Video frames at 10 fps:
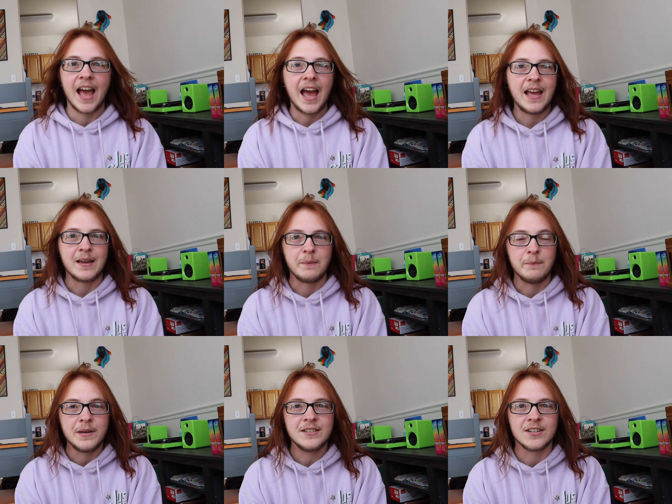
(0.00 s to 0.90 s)
Hey,
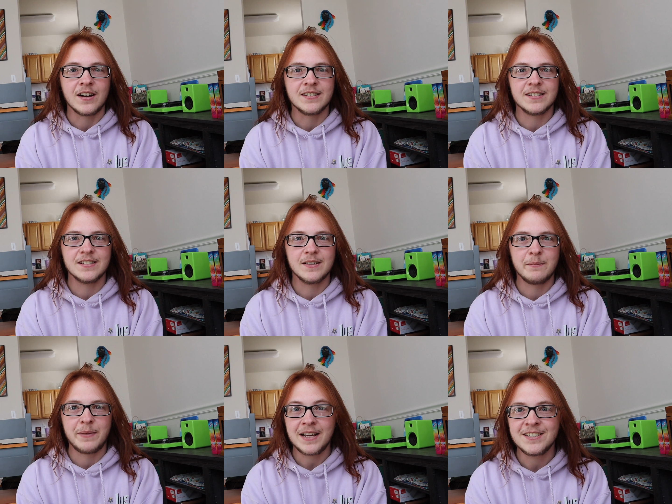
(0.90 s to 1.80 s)
Vsauce,
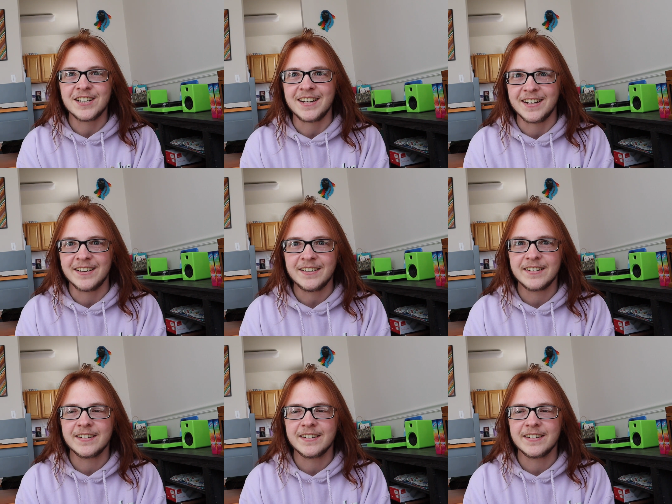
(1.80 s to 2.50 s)
Bastian here.